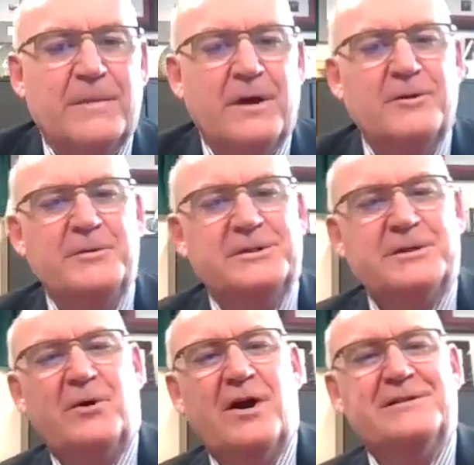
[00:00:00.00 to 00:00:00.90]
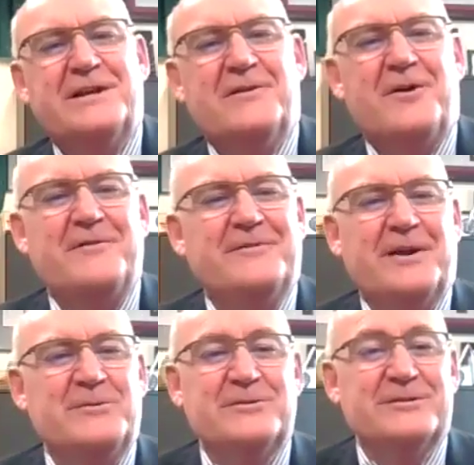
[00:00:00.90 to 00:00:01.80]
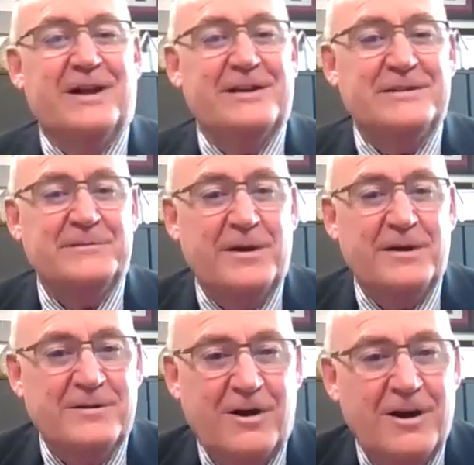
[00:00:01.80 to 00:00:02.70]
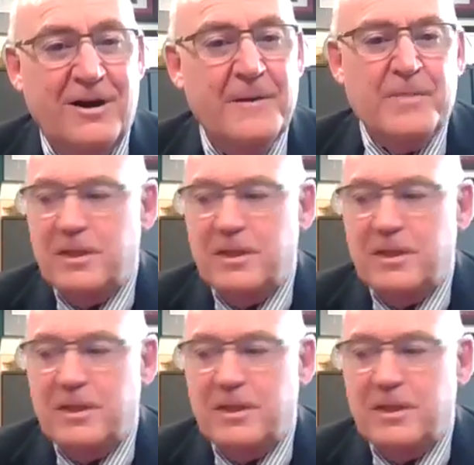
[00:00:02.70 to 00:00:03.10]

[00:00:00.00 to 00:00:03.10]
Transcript: And you'd be surprised how often I'm utilizing my car.